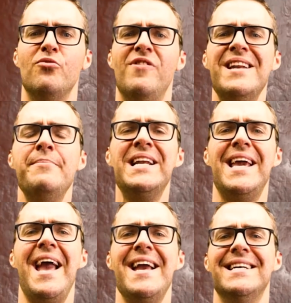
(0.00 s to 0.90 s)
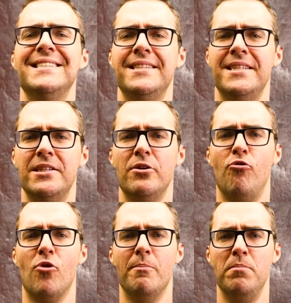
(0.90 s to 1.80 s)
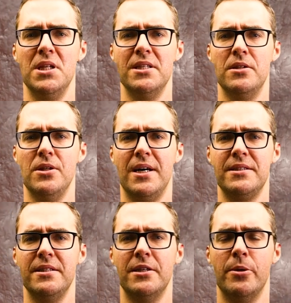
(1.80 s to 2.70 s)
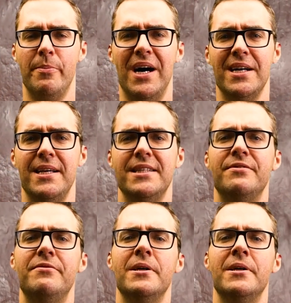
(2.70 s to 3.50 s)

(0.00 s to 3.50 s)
So vitamin K is needed to form blood clots in our body. It's